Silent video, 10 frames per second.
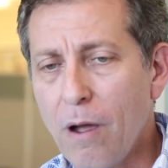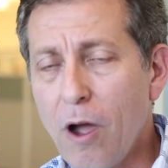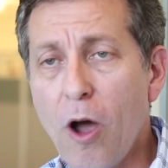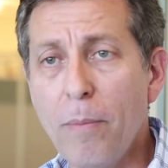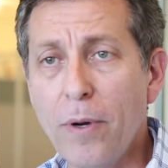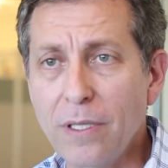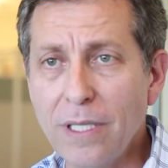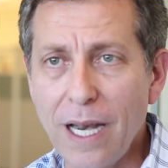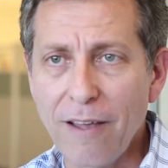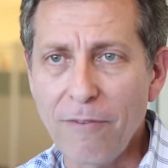cuppers
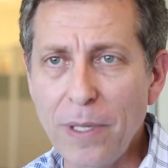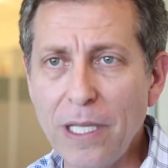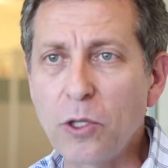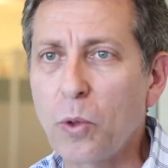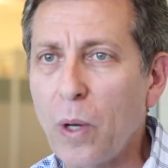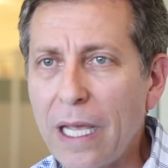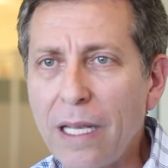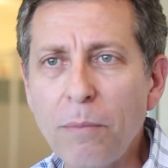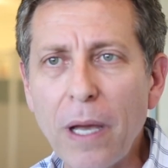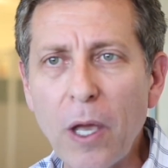that have been
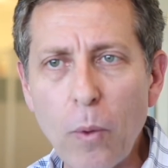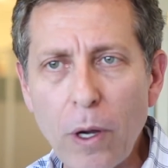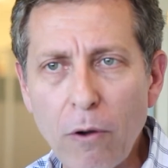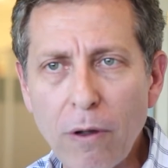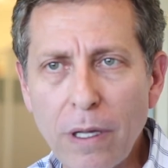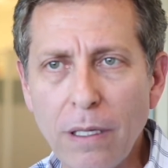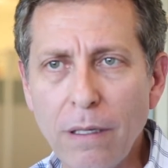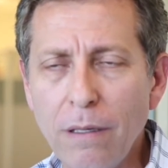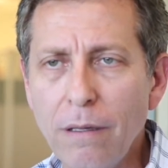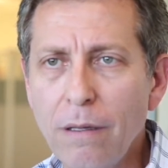trained by Winrock
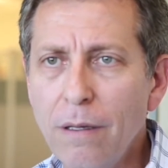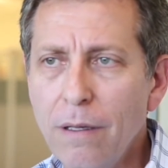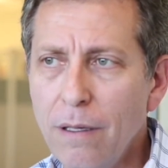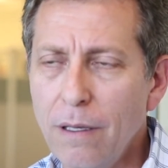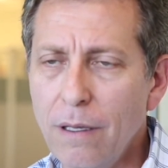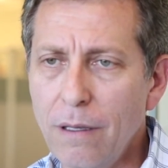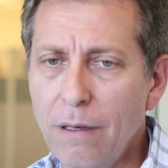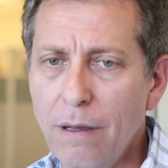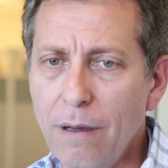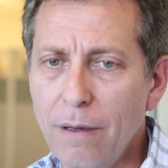in
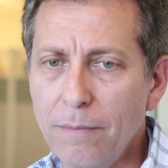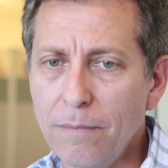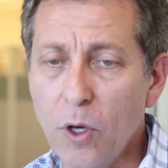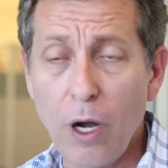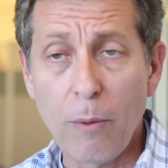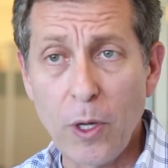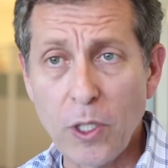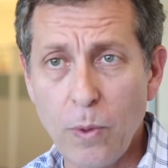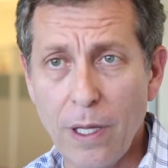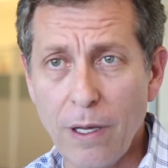
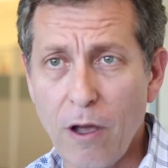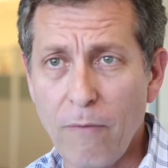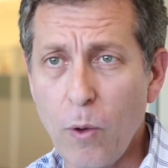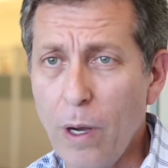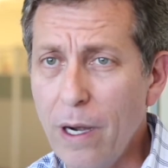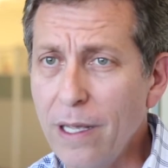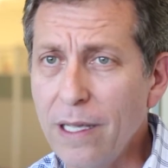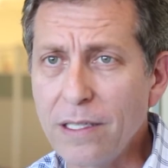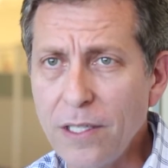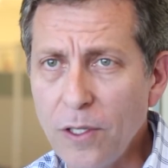collaboration with the Coffee Quality
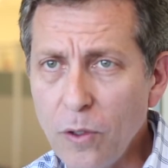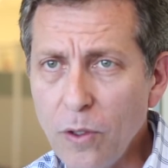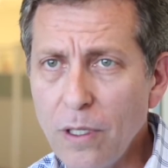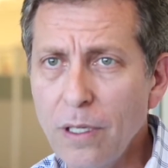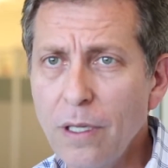Institute.